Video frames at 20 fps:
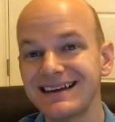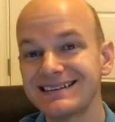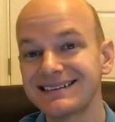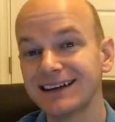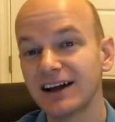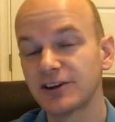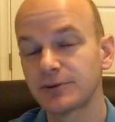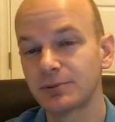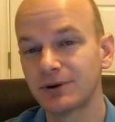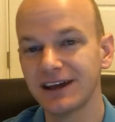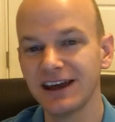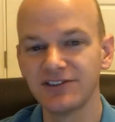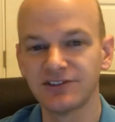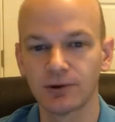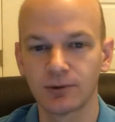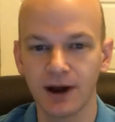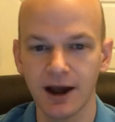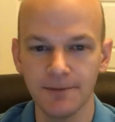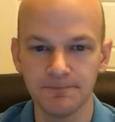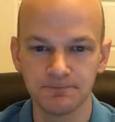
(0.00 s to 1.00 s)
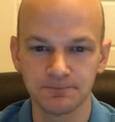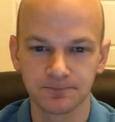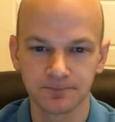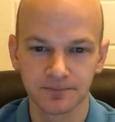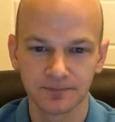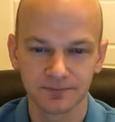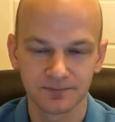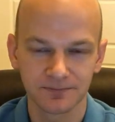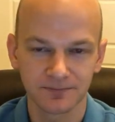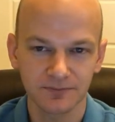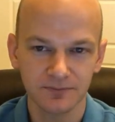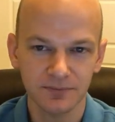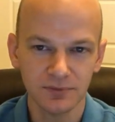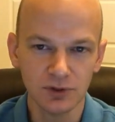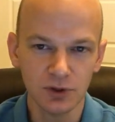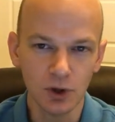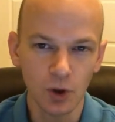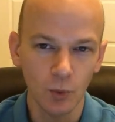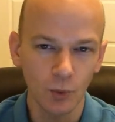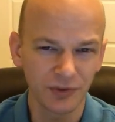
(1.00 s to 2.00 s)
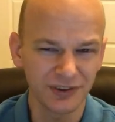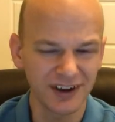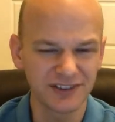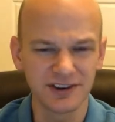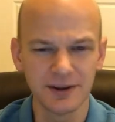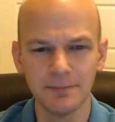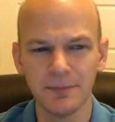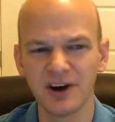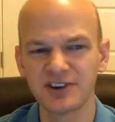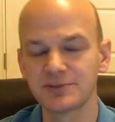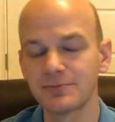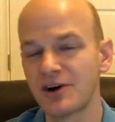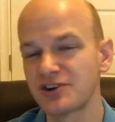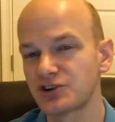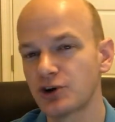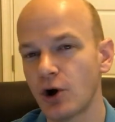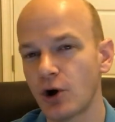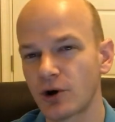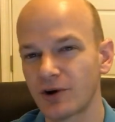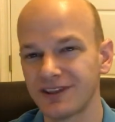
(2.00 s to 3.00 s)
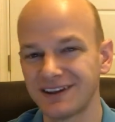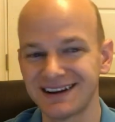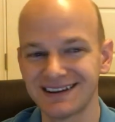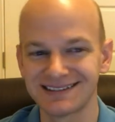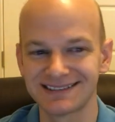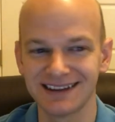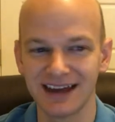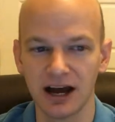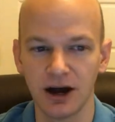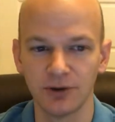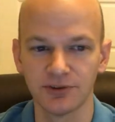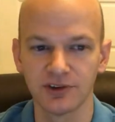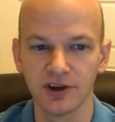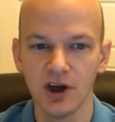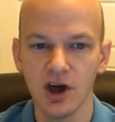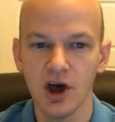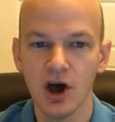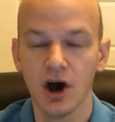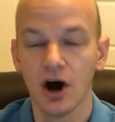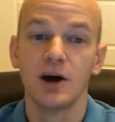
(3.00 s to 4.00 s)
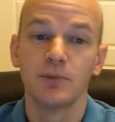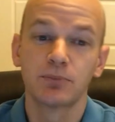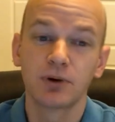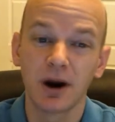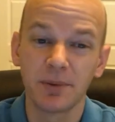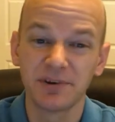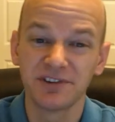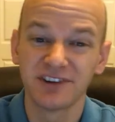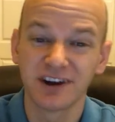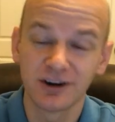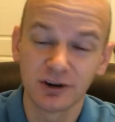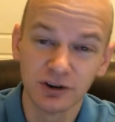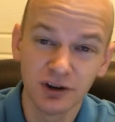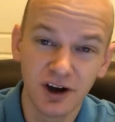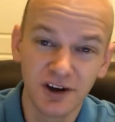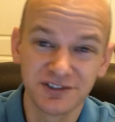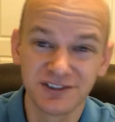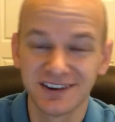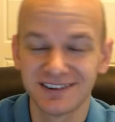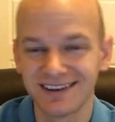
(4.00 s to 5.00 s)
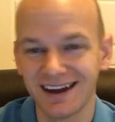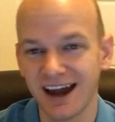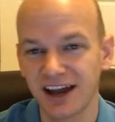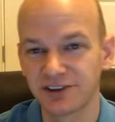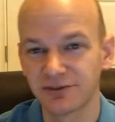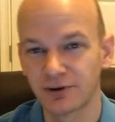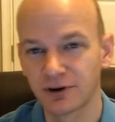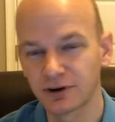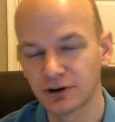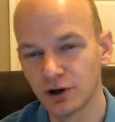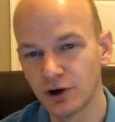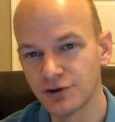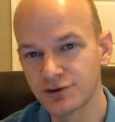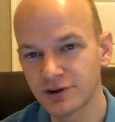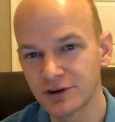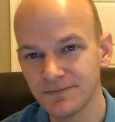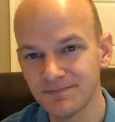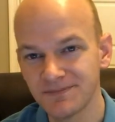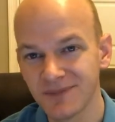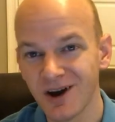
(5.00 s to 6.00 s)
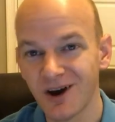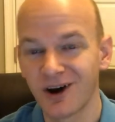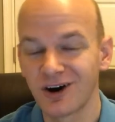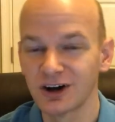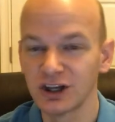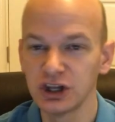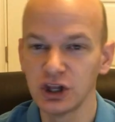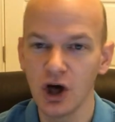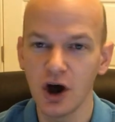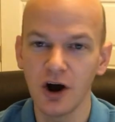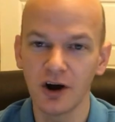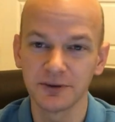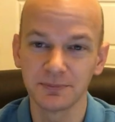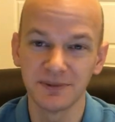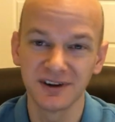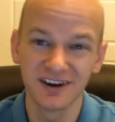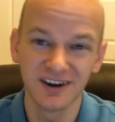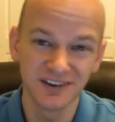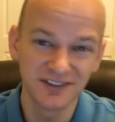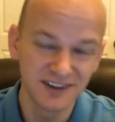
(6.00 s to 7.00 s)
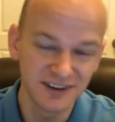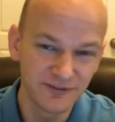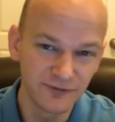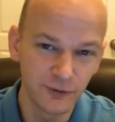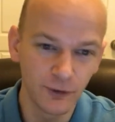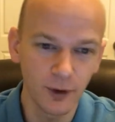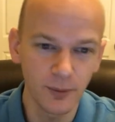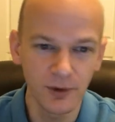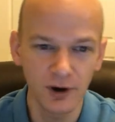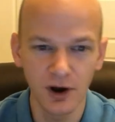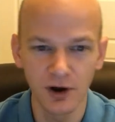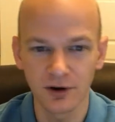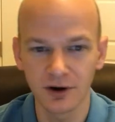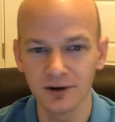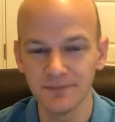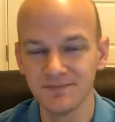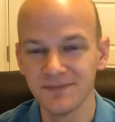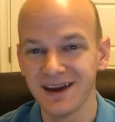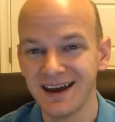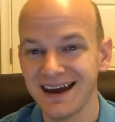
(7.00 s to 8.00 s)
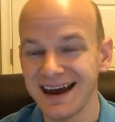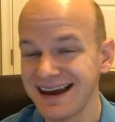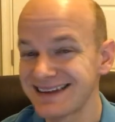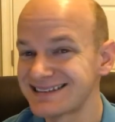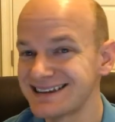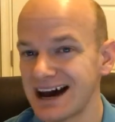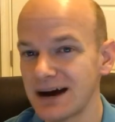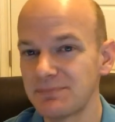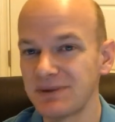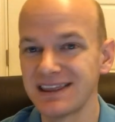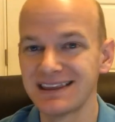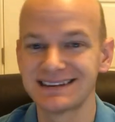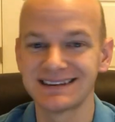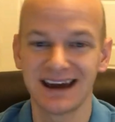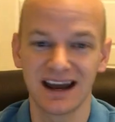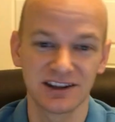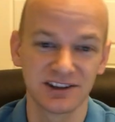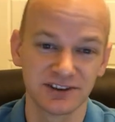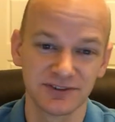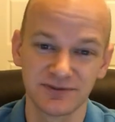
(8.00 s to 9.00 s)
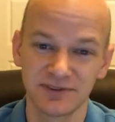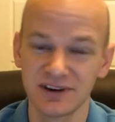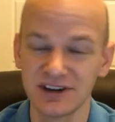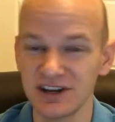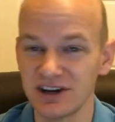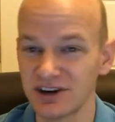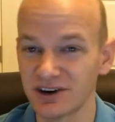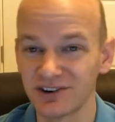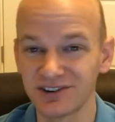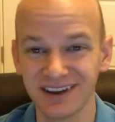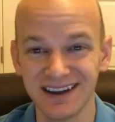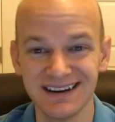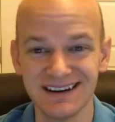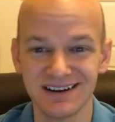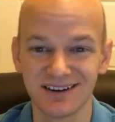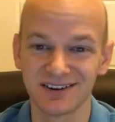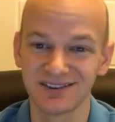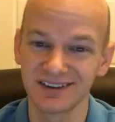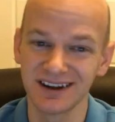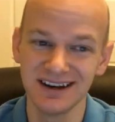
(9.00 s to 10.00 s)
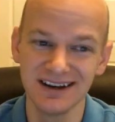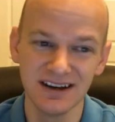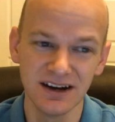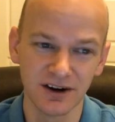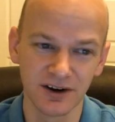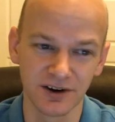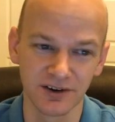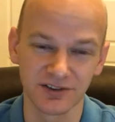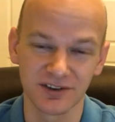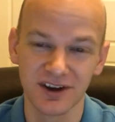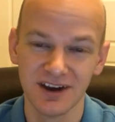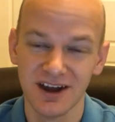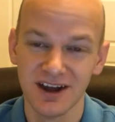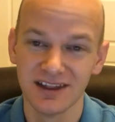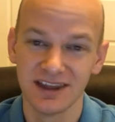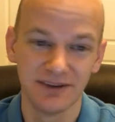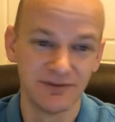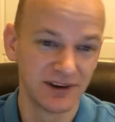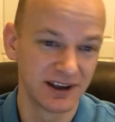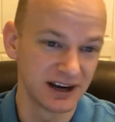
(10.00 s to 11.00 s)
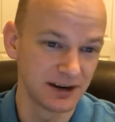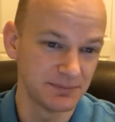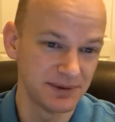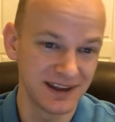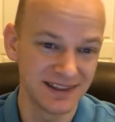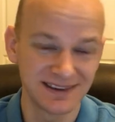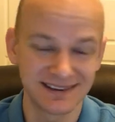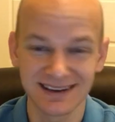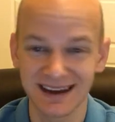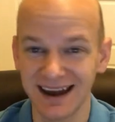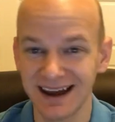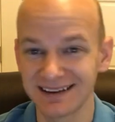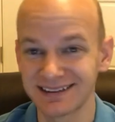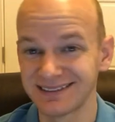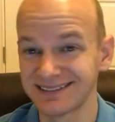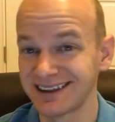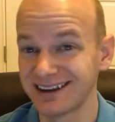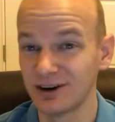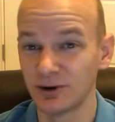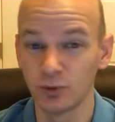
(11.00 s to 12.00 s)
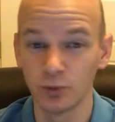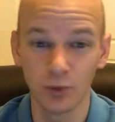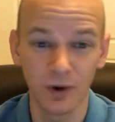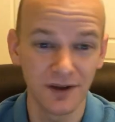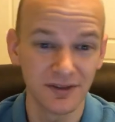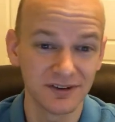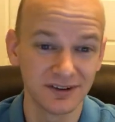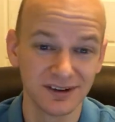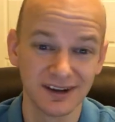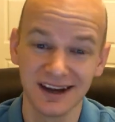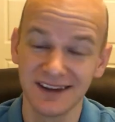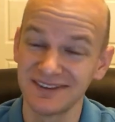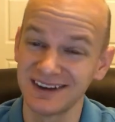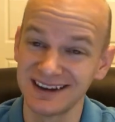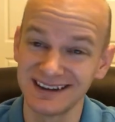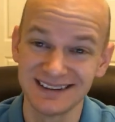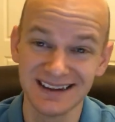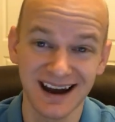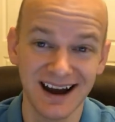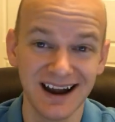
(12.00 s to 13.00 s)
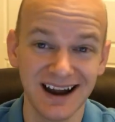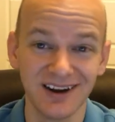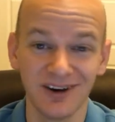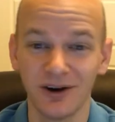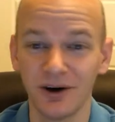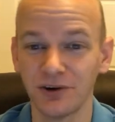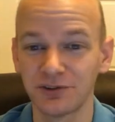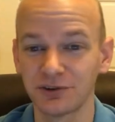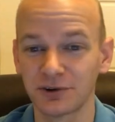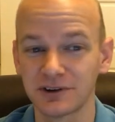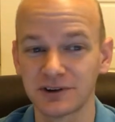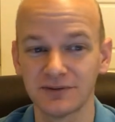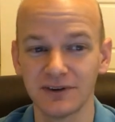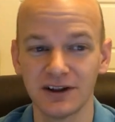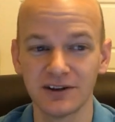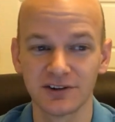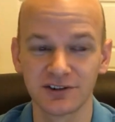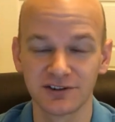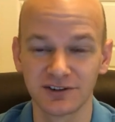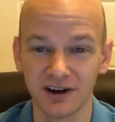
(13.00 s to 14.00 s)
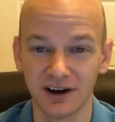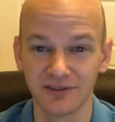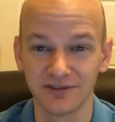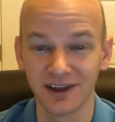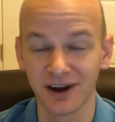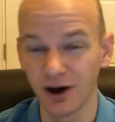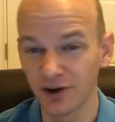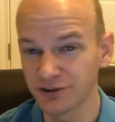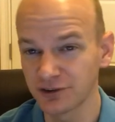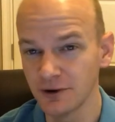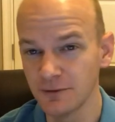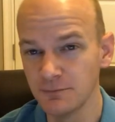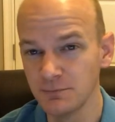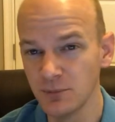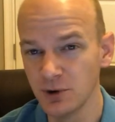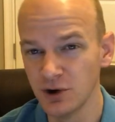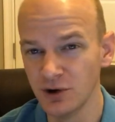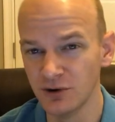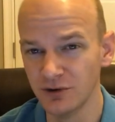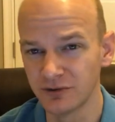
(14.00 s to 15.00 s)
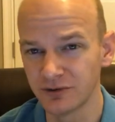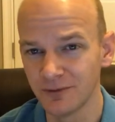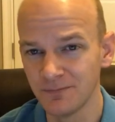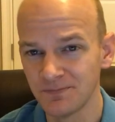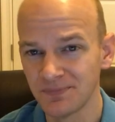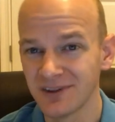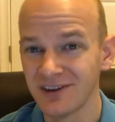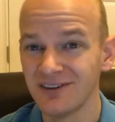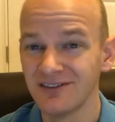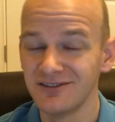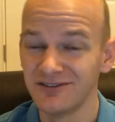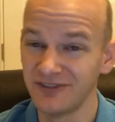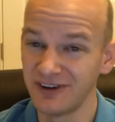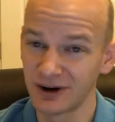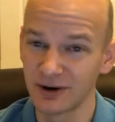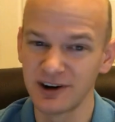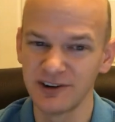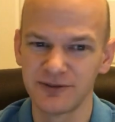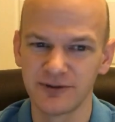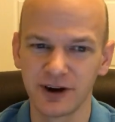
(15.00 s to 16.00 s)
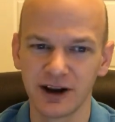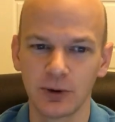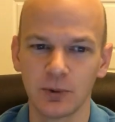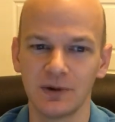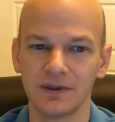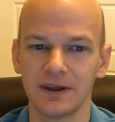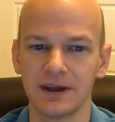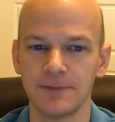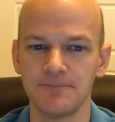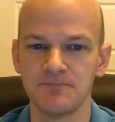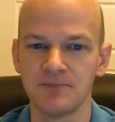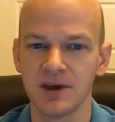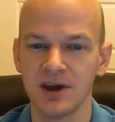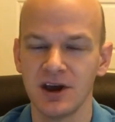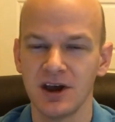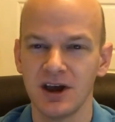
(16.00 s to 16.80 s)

Sounds pretty easy, right? It's actually much, much harder than it sounds. Properties that are lost to tax foreclosure are lost because the former owner has not paid the taxes for years and years and years. They forget to pay the taxes, they don't want the land, they die, all sorts of other stuff. They also move very frequently.